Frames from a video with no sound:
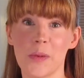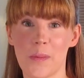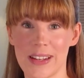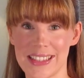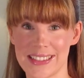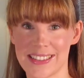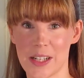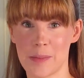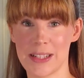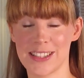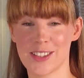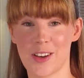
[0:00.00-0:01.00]
wedding
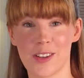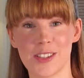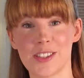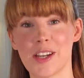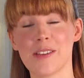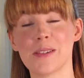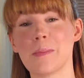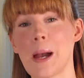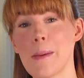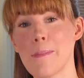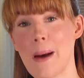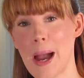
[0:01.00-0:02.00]
ceremony songs chosen
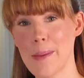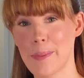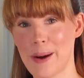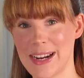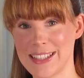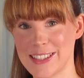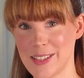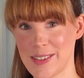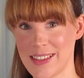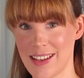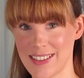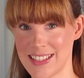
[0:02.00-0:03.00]
by my brides
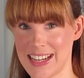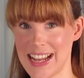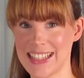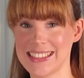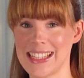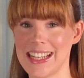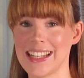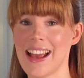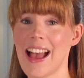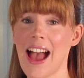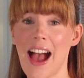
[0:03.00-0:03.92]
2018.